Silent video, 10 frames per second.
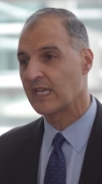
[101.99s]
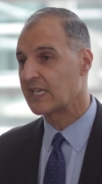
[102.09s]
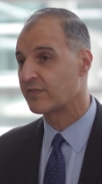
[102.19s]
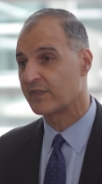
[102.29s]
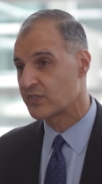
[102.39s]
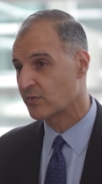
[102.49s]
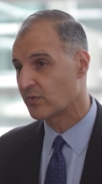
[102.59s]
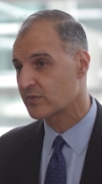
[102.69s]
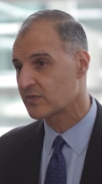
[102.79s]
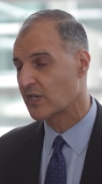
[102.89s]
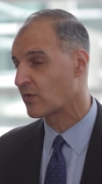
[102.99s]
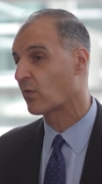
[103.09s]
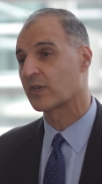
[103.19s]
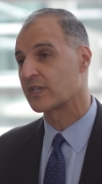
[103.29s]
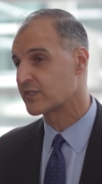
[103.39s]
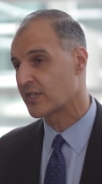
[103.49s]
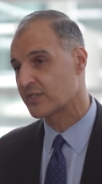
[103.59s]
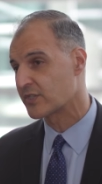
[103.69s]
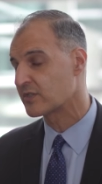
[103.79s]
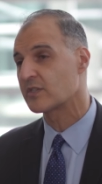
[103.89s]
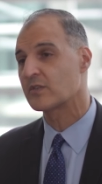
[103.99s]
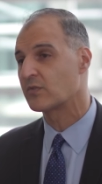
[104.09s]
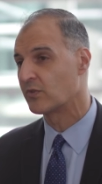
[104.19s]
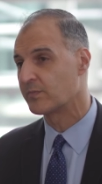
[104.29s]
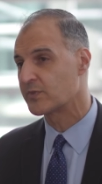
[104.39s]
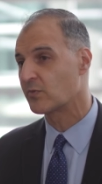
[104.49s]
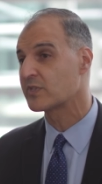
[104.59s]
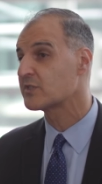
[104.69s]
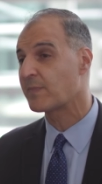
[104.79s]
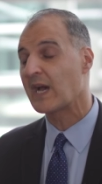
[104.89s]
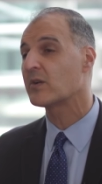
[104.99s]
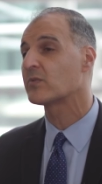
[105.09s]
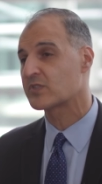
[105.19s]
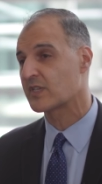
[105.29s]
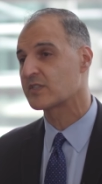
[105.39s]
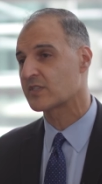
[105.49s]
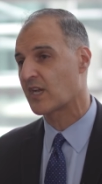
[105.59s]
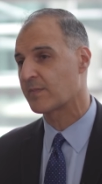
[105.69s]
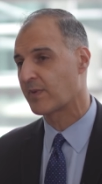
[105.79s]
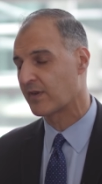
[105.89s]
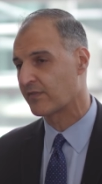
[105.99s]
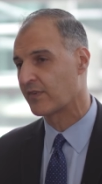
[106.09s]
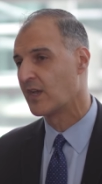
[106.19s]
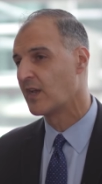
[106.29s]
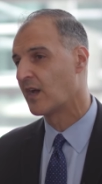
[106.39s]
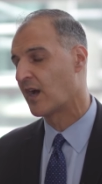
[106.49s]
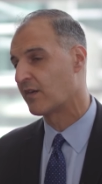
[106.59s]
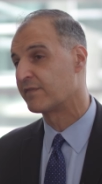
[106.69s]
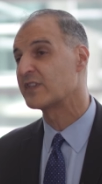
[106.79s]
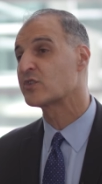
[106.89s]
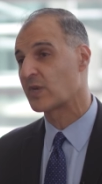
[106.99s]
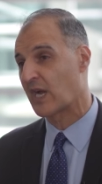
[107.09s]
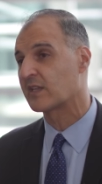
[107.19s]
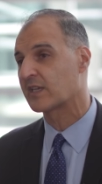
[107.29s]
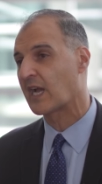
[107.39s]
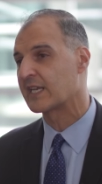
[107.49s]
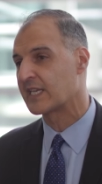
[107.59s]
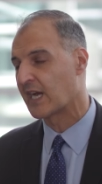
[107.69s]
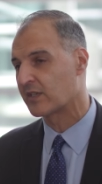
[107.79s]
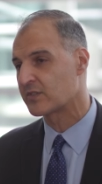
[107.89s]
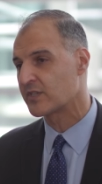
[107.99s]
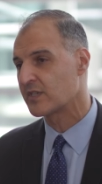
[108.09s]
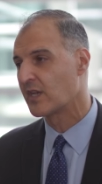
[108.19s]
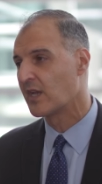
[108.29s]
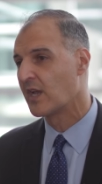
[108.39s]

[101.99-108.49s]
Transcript: individuals and organizations and groups who espouse this type of, of vitriolic ideology.